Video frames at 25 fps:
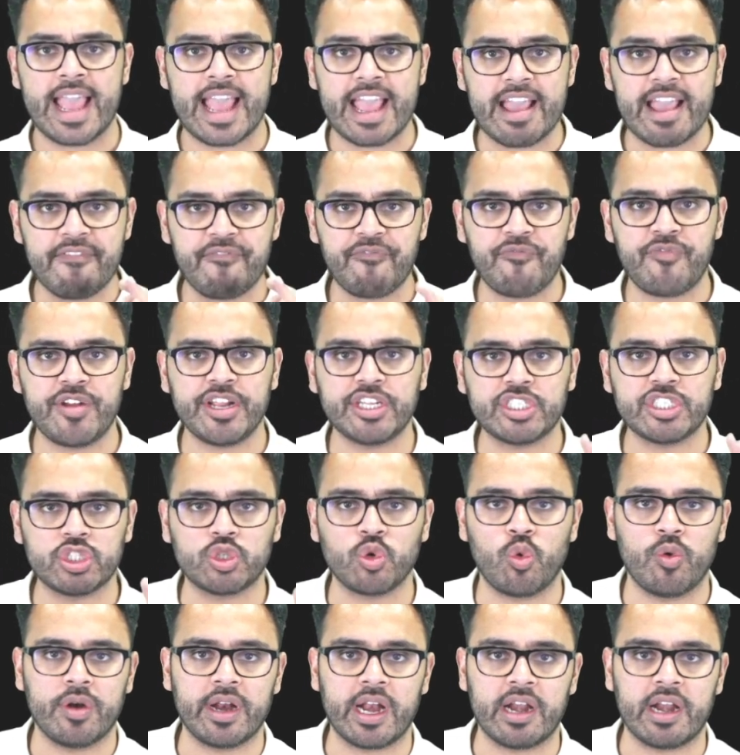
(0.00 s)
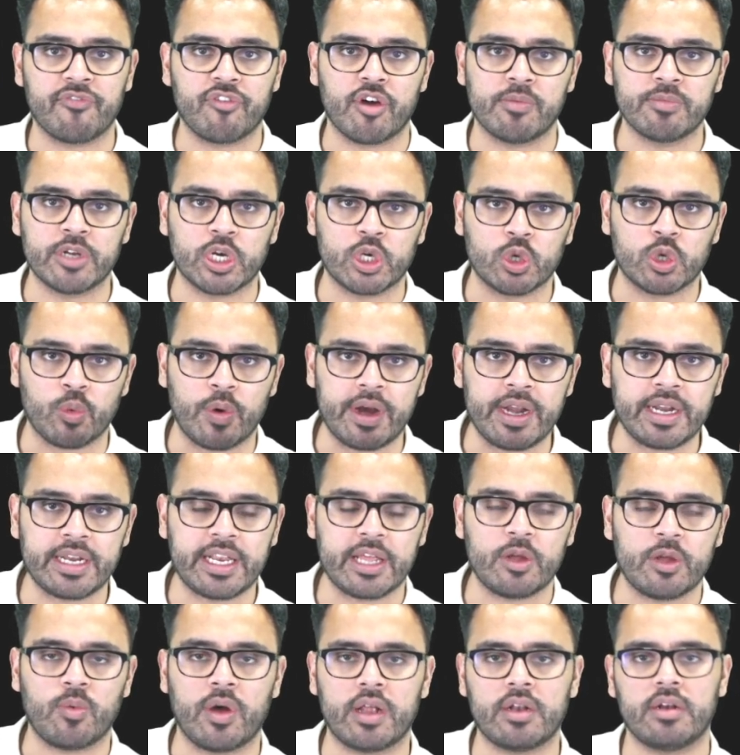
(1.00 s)
Every student from the
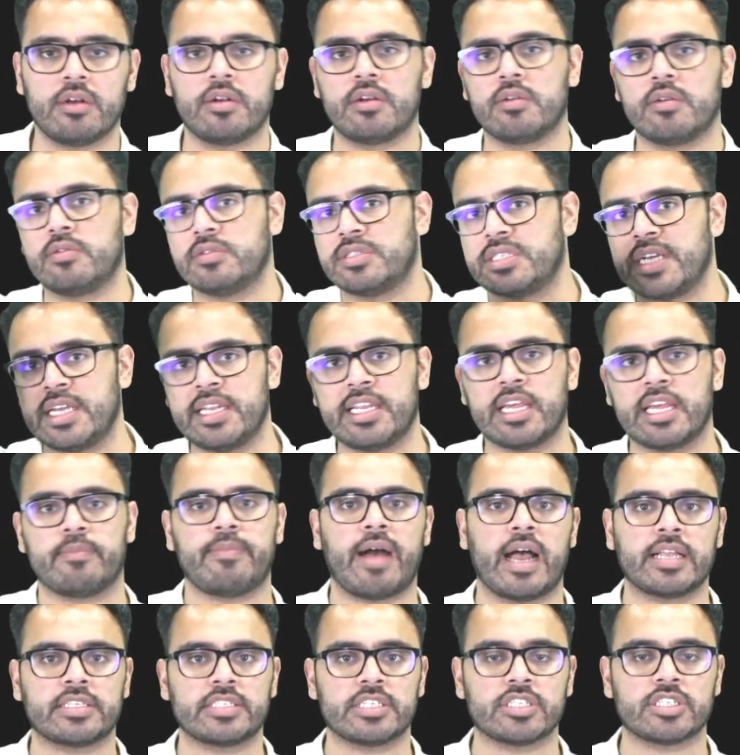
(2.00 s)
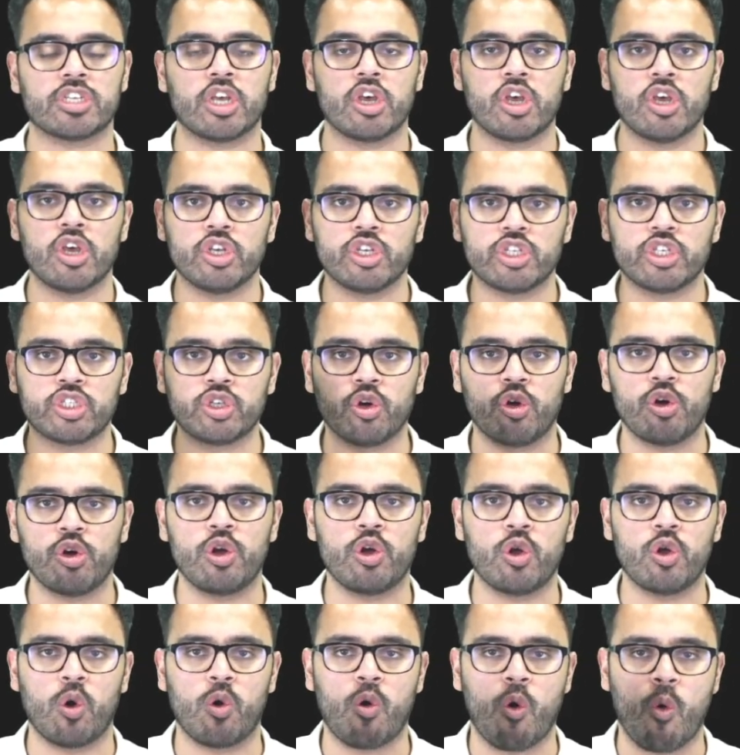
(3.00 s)
21 to senior batches should
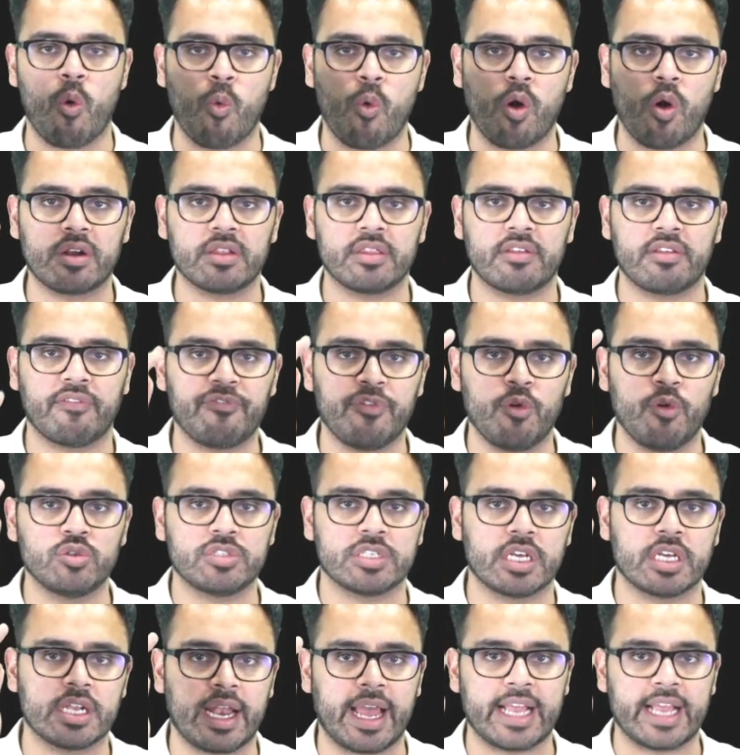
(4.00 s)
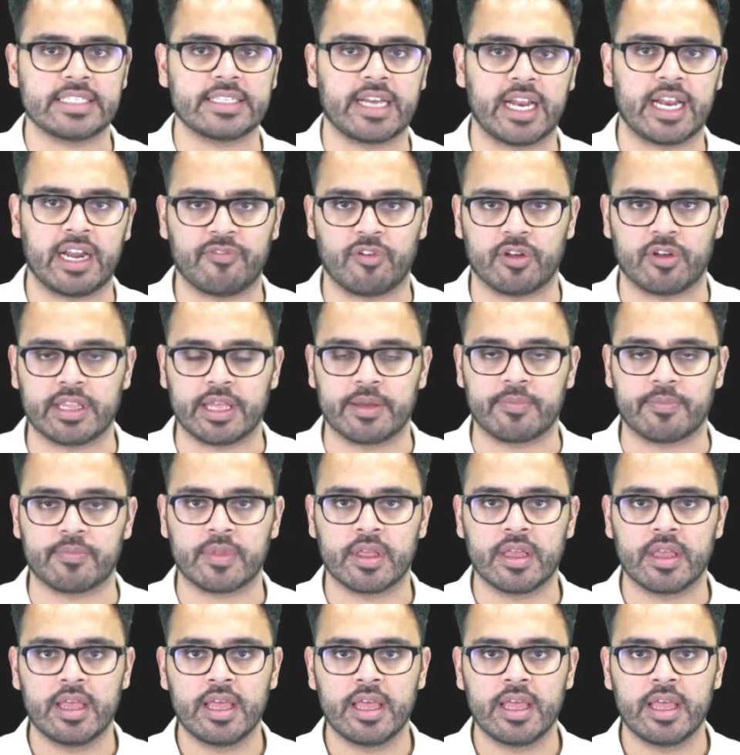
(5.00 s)
know what the future lies ahead for them.